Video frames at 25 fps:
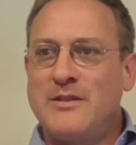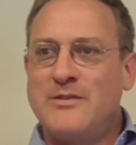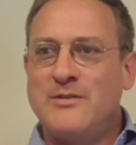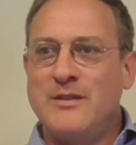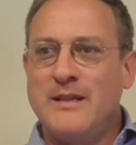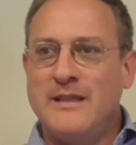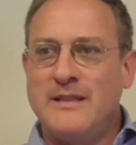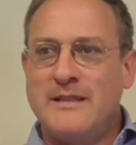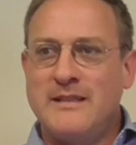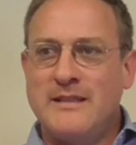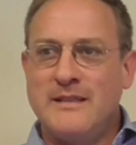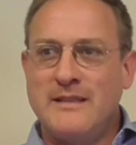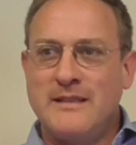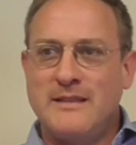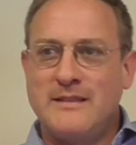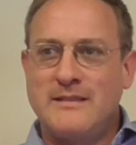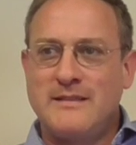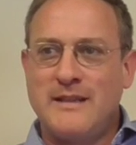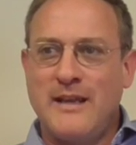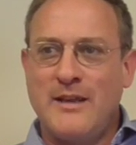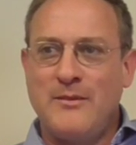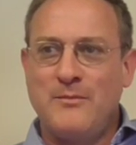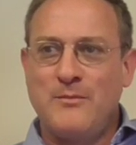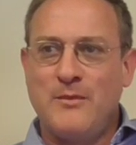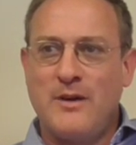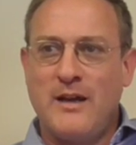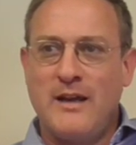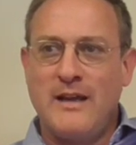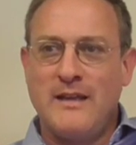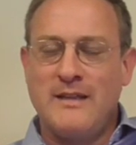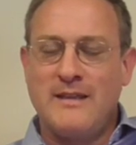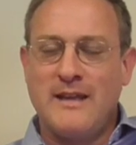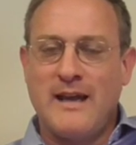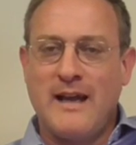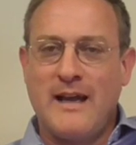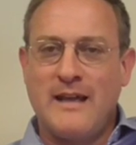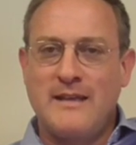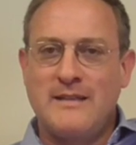treated in the same way
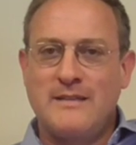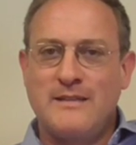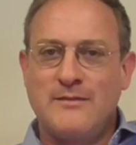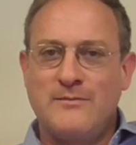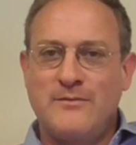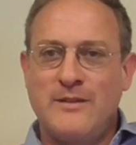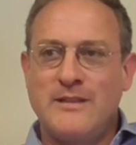that